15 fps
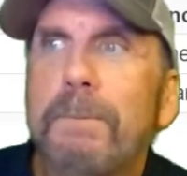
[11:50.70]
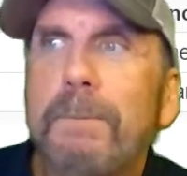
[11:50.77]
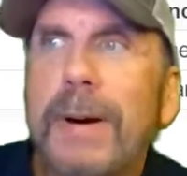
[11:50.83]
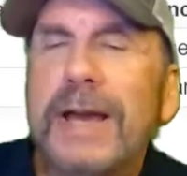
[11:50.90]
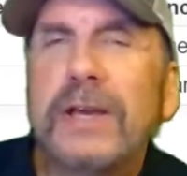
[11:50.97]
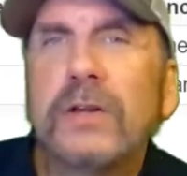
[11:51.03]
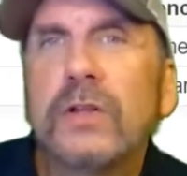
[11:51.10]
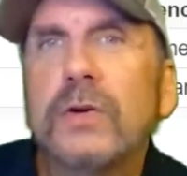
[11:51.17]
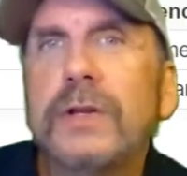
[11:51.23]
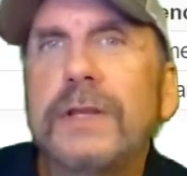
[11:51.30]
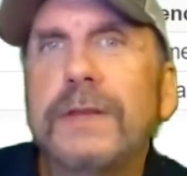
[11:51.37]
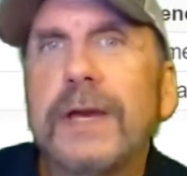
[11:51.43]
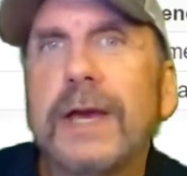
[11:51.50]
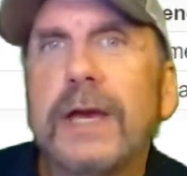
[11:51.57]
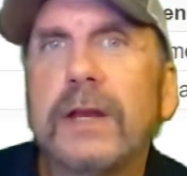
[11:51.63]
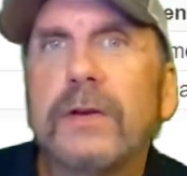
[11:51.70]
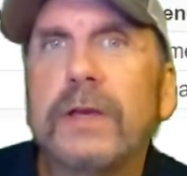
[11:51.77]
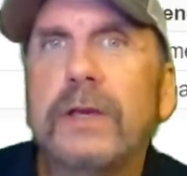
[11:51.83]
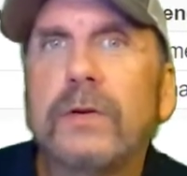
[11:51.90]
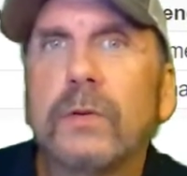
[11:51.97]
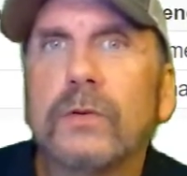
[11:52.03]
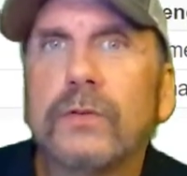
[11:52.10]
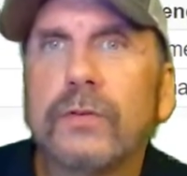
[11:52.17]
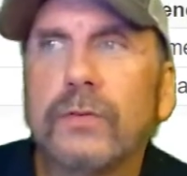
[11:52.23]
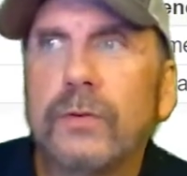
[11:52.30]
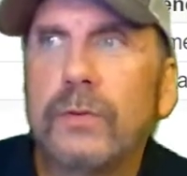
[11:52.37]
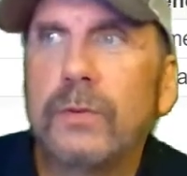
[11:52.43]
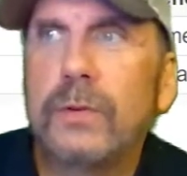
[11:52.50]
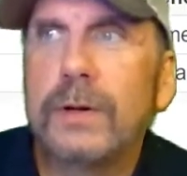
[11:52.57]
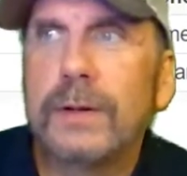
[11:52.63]
By including the header equal
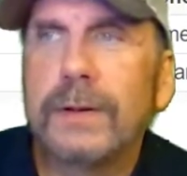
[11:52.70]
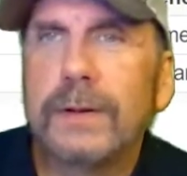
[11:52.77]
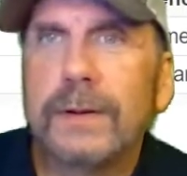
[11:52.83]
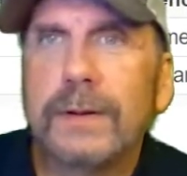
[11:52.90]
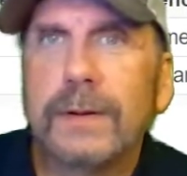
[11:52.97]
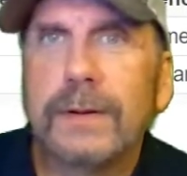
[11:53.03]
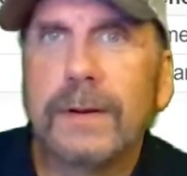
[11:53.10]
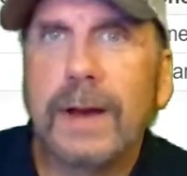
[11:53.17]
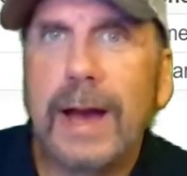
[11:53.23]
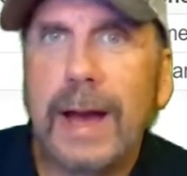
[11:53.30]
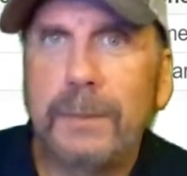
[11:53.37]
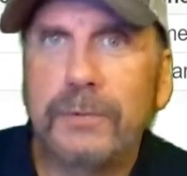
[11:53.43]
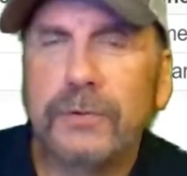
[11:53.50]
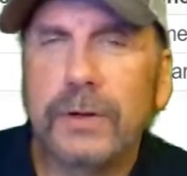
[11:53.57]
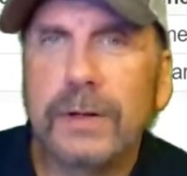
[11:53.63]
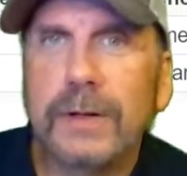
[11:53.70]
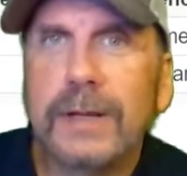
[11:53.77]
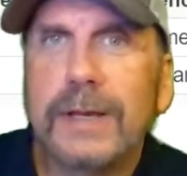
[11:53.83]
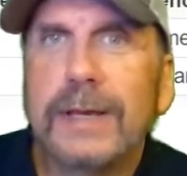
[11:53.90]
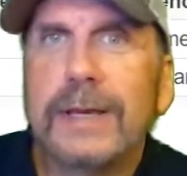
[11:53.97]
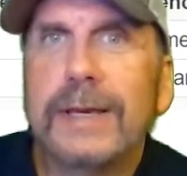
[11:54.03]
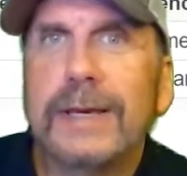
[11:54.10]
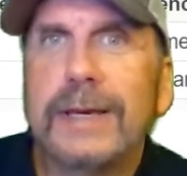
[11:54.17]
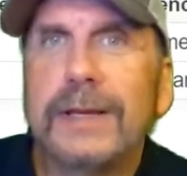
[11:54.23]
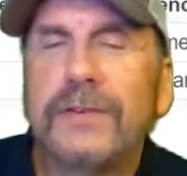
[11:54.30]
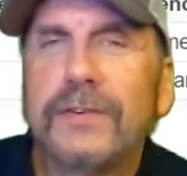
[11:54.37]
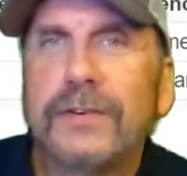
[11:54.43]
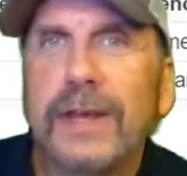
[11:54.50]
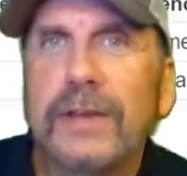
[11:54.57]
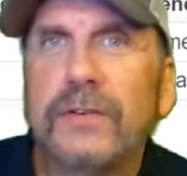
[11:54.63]
true option, it
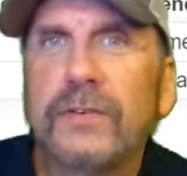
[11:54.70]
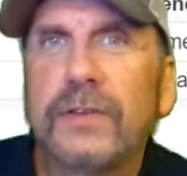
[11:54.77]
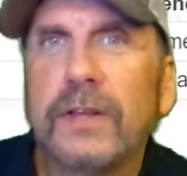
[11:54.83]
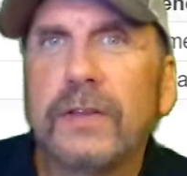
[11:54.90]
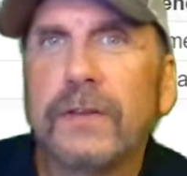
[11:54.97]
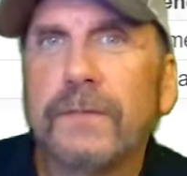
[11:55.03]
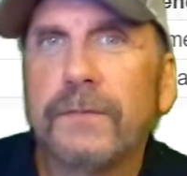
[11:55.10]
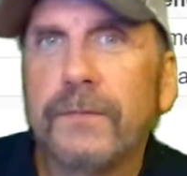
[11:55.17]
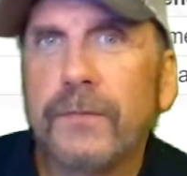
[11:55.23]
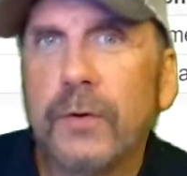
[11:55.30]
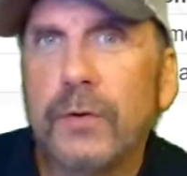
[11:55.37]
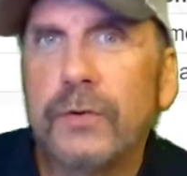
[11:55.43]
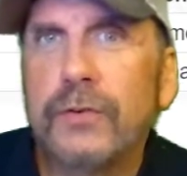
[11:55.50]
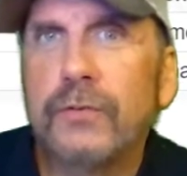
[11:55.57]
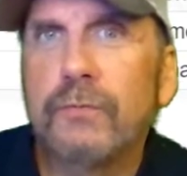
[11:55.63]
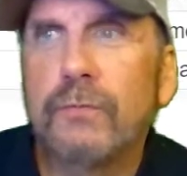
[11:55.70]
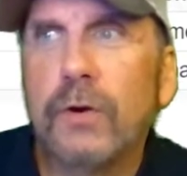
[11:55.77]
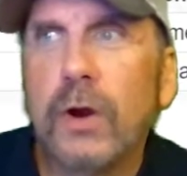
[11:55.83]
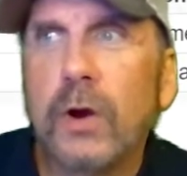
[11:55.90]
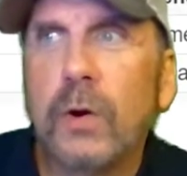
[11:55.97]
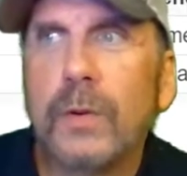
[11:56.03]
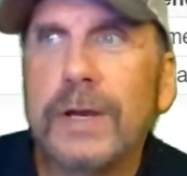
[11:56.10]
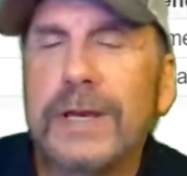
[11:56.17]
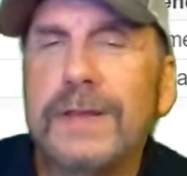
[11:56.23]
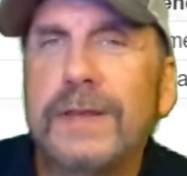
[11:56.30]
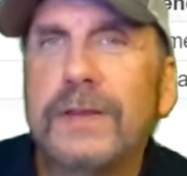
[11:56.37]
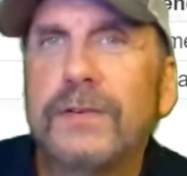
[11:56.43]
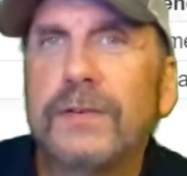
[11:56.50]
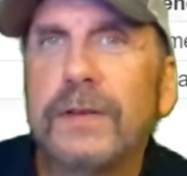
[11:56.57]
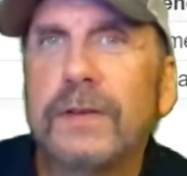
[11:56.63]
says that the first row in
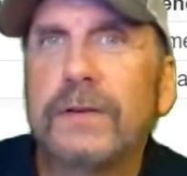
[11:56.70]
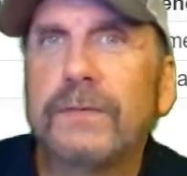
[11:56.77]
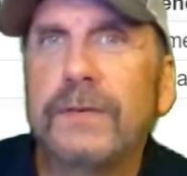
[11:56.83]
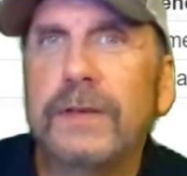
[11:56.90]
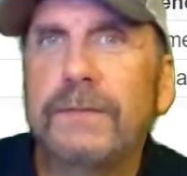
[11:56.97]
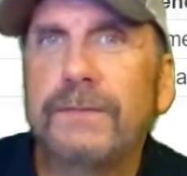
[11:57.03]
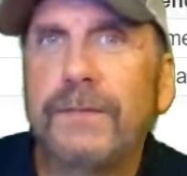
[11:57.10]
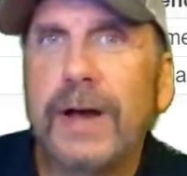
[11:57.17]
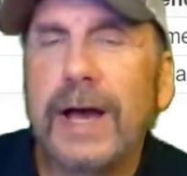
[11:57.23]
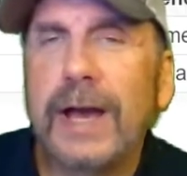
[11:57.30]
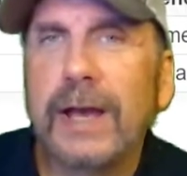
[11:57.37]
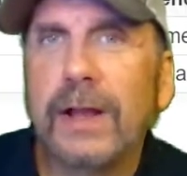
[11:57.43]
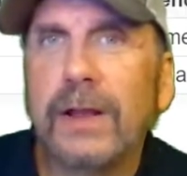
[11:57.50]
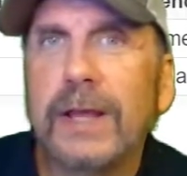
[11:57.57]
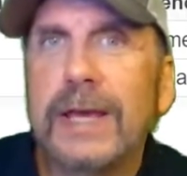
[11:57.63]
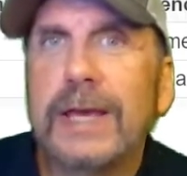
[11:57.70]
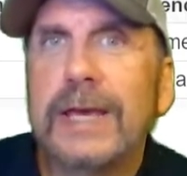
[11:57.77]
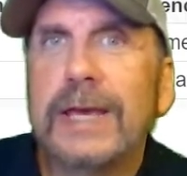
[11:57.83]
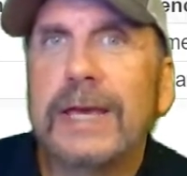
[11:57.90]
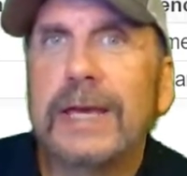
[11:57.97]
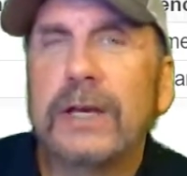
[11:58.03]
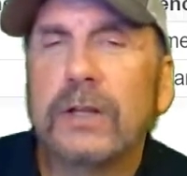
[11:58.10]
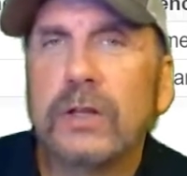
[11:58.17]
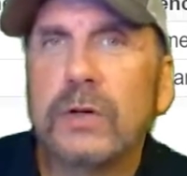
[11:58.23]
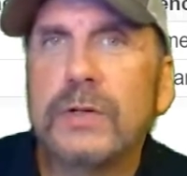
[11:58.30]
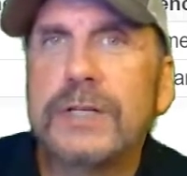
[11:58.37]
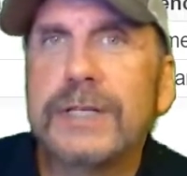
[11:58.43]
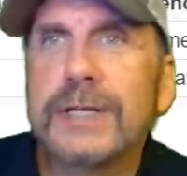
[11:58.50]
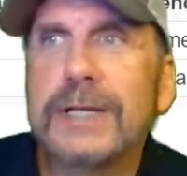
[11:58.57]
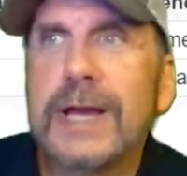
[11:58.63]
the CSV file
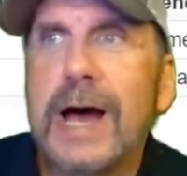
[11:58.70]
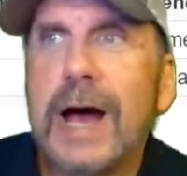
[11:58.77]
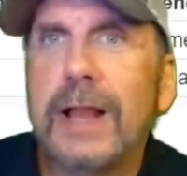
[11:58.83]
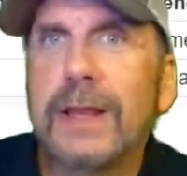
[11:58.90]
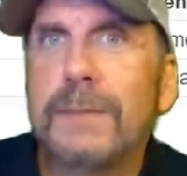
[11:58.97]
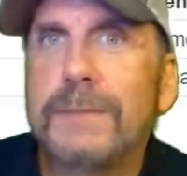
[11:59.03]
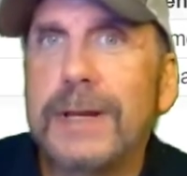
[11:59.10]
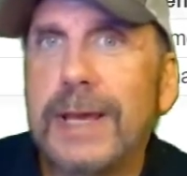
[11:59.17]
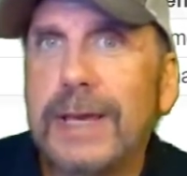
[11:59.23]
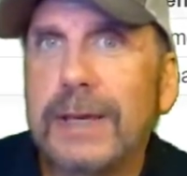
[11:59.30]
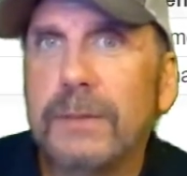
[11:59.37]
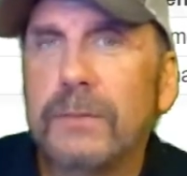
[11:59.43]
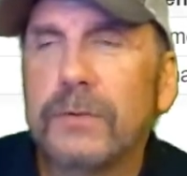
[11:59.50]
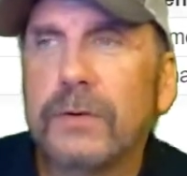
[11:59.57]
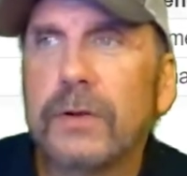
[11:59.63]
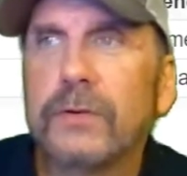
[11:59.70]
includes the column names.